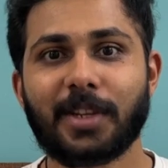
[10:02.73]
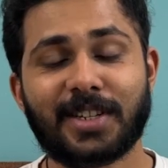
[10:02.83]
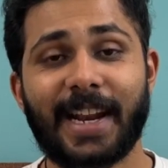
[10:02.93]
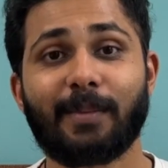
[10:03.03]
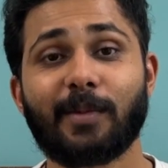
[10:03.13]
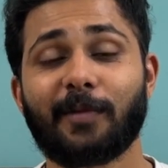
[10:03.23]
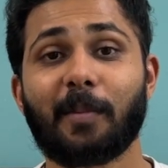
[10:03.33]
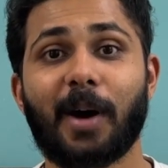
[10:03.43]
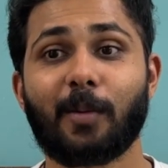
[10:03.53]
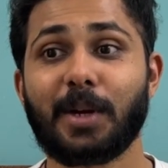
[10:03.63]
this statement
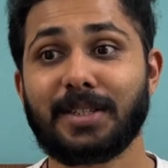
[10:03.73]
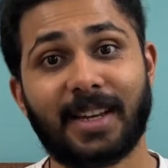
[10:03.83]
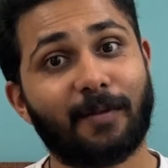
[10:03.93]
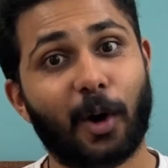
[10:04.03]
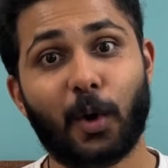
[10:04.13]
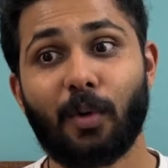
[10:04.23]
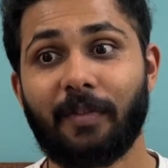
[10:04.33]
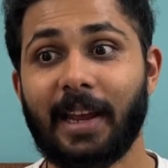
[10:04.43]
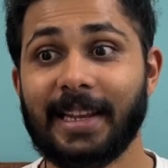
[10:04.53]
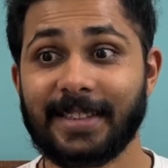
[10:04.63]
from Harbhajan Singh. What do you
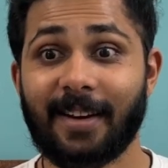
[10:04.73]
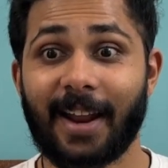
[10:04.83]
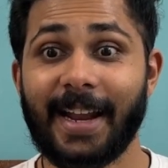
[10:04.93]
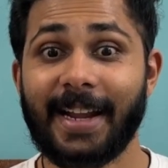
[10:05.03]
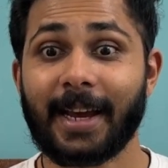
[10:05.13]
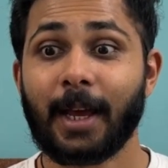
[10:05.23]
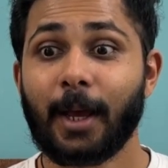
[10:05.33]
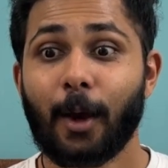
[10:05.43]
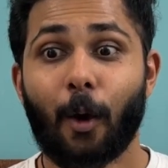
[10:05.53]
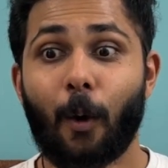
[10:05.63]
feel? Is it right?
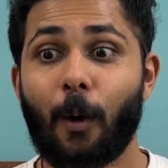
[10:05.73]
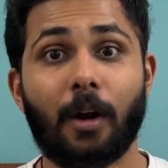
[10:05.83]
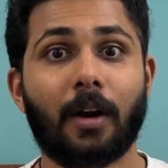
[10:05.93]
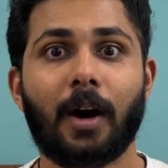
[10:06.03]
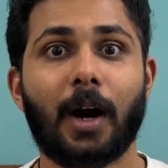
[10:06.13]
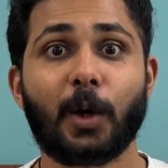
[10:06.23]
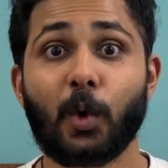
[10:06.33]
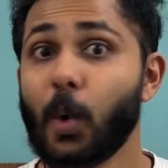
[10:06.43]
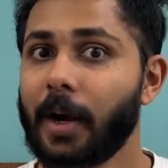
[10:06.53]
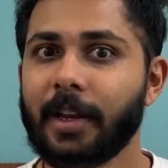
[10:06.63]
Or do
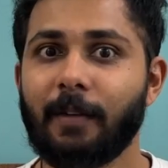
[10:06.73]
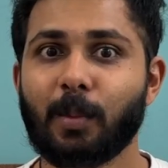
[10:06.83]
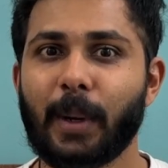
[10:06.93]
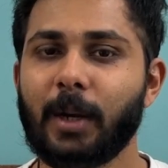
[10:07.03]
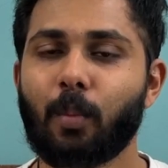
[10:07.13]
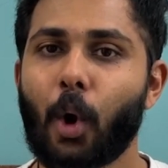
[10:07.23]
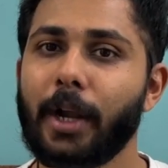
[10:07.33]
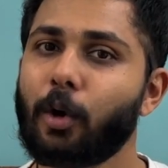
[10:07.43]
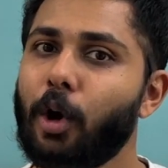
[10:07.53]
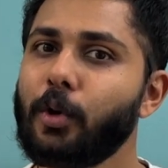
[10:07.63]
you agree with my
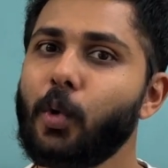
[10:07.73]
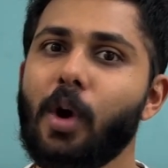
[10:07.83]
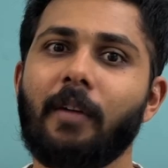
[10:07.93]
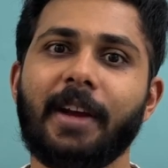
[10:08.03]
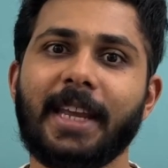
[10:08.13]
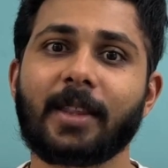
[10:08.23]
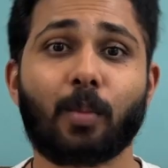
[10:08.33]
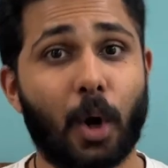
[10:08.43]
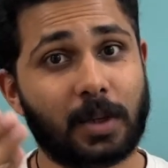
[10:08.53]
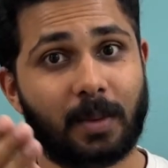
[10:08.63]
point? Or do you have any other
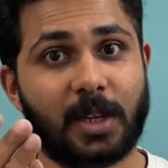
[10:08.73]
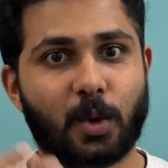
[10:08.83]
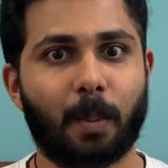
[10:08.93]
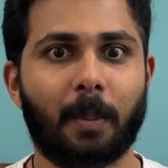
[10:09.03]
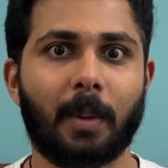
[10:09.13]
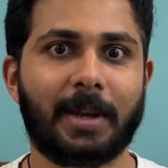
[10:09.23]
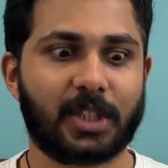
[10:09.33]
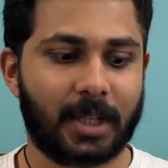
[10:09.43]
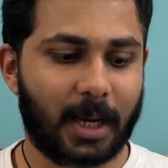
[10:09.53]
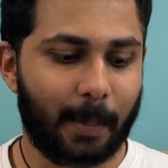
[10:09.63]
points? Please do
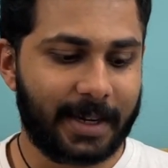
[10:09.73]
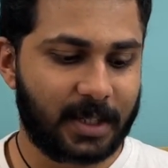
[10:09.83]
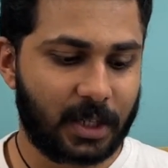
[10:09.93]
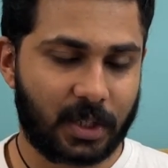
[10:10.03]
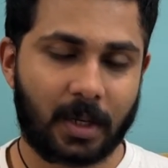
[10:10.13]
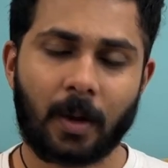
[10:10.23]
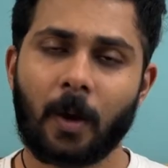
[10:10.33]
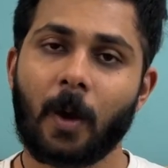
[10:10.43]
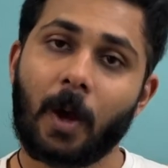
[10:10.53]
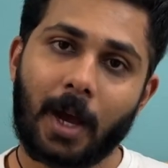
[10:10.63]
mention in the comment section.
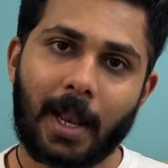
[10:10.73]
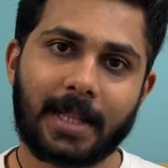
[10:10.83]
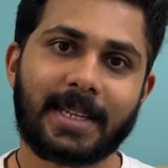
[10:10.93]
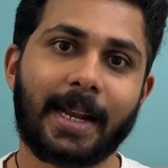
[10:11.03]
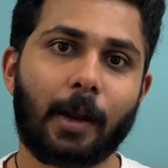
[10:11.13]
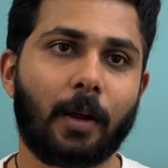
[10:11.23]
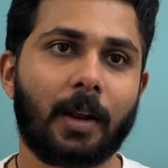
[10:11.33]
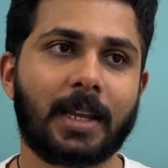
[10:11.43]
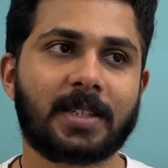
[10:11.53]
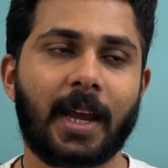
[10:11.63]
Let's get into
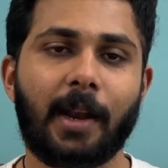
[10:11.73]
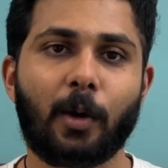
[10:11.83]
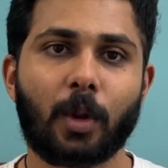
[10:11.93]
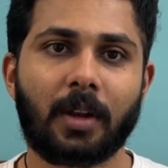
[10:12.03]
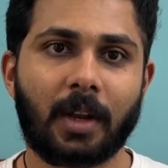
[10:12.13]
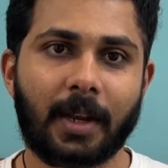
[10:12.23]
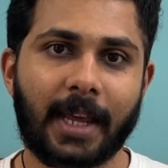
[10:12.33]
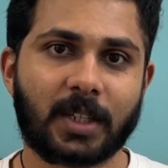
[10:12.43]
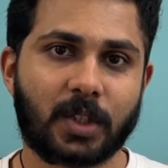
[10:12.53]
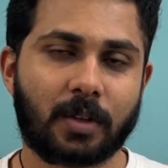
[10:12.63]
the
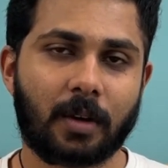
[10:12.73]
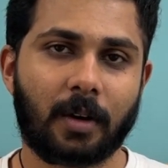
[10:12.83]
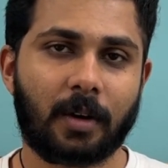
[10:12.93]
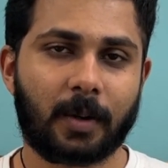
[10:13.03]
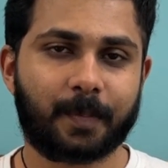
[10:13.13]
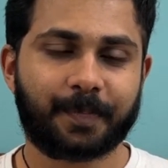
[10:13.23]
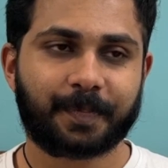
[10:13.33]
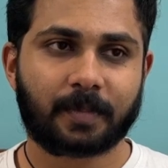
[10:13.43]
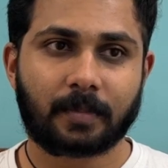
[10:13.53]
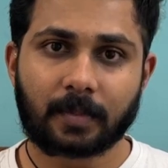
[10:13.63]
next
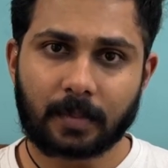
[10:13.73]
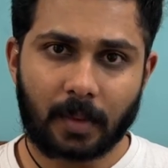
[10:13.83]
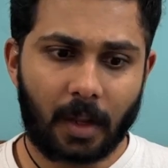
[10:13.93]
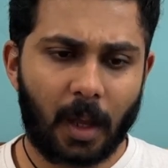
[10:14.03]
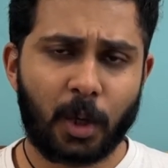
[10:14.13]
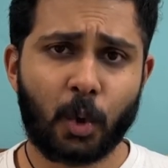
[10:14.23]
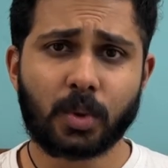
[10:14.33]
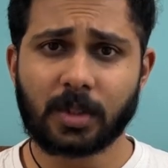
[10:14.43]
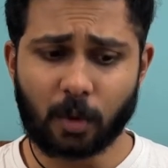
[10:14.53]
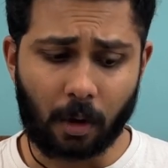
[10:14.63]

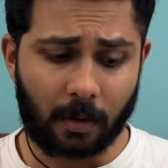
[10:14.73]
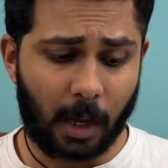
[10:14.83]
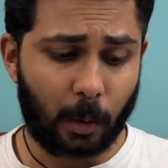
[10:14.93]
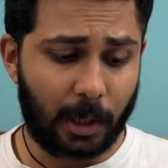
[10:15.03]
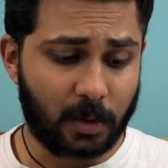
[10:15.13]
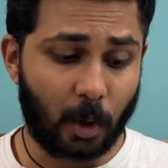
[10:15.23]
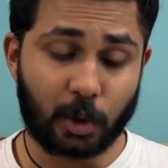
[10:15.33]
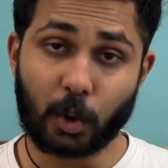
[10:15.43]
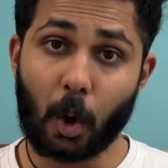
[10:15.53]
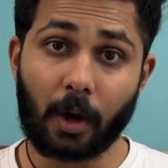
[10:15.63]
news. Sourav Ganguly is
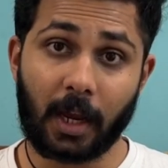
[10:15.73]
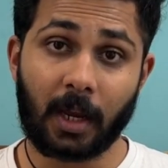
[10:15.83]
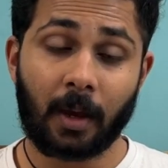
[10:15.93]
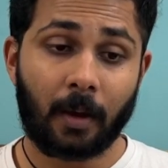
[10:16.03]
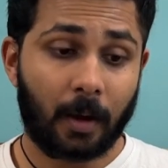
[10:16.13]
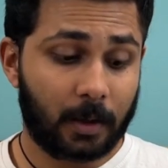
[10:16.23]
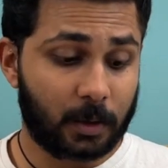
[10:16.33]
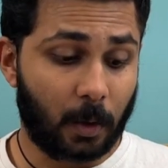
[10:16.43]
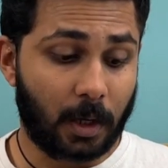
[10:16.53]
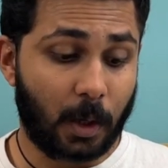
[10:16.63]
also talking.
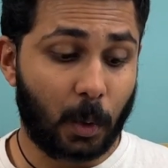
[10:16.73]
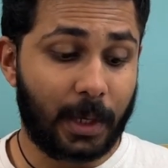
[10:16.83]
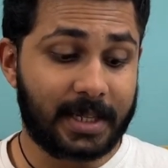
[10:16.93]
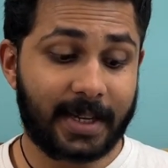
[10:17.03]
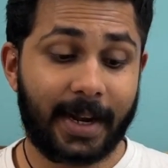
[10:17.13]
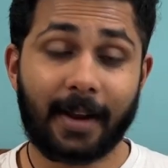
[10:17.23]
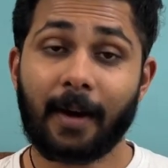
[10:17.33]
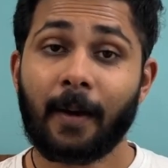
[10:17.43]
Sourav Ganguly said,